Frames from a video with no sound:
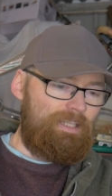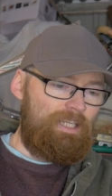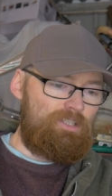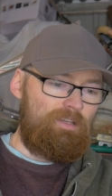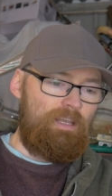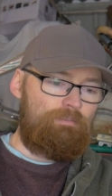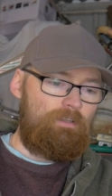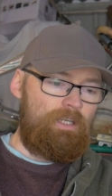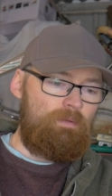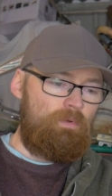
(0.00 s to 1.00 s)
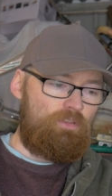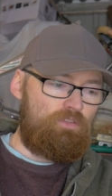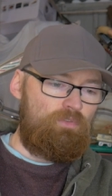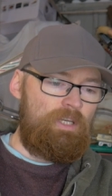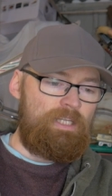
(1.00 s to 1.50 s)
it took the FIA what
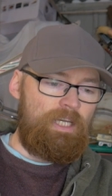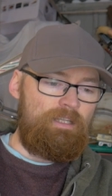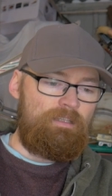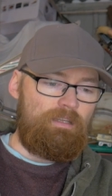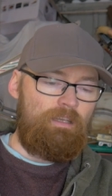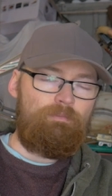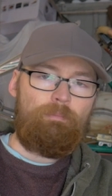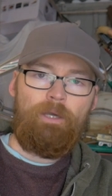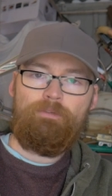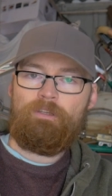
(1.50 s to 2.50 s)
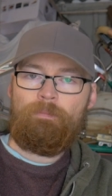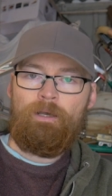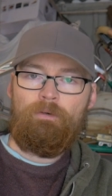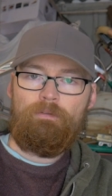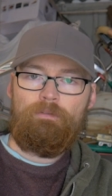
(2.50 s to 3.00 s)
three days to even post
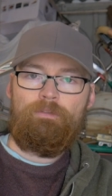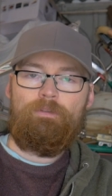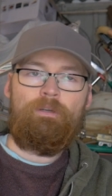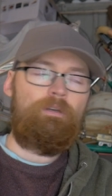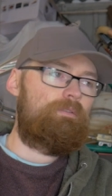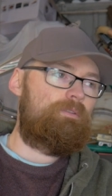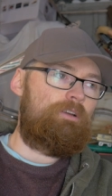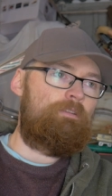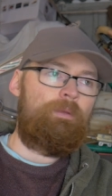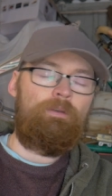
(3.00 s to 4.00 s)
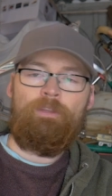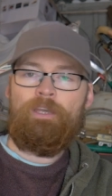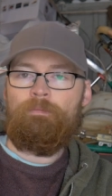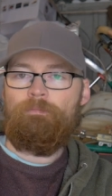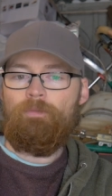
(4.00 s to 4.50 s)
about uh, Jeremy on
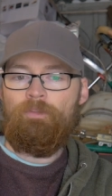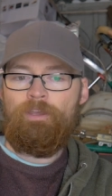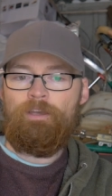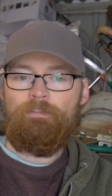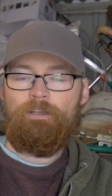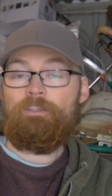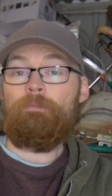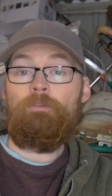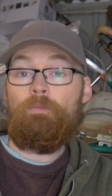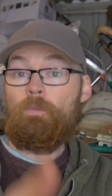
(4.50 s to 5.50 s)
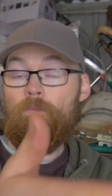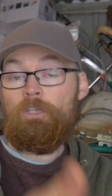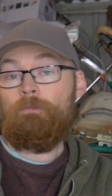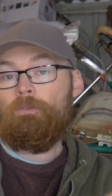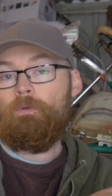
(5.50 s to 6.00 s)
their on their uh, Jeremy
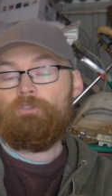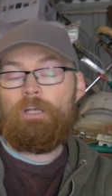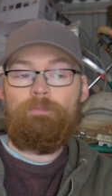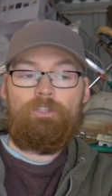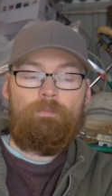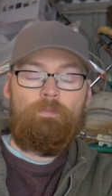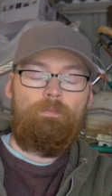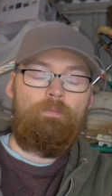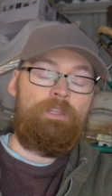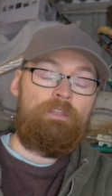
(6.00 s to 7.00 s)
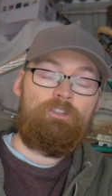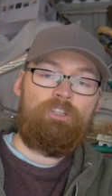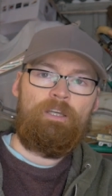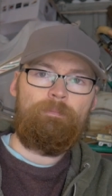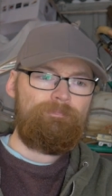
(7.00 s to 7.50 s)
Jeremy's World Championship win this
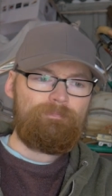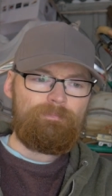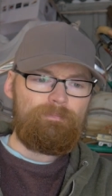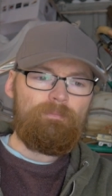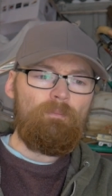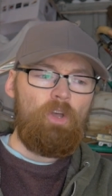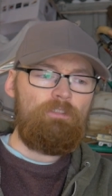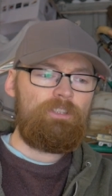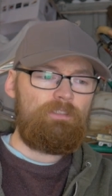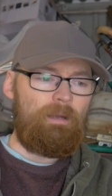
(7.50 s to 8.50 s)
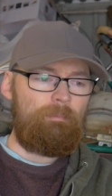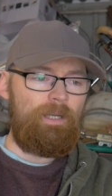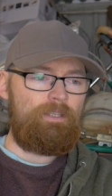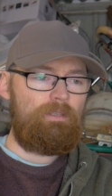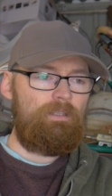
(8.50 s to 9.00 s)
year on their Instagram
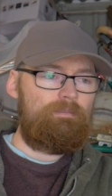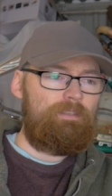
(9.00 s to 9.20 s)
page. So I don't,